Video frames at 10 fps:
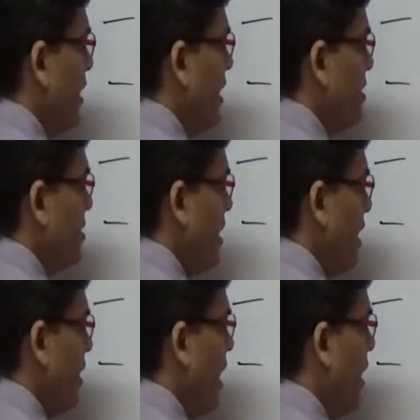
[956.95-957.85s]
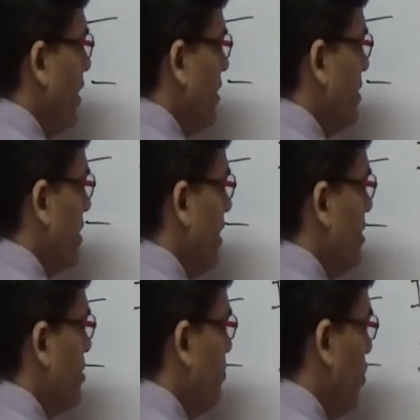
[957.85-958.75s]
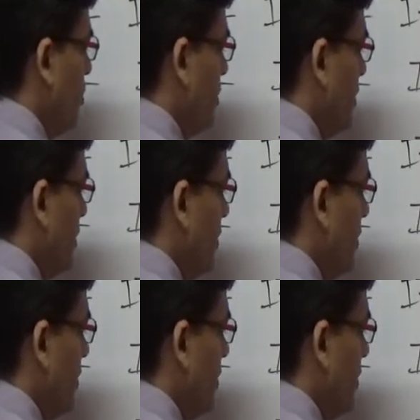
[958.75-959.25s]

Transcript: as an art and a science both.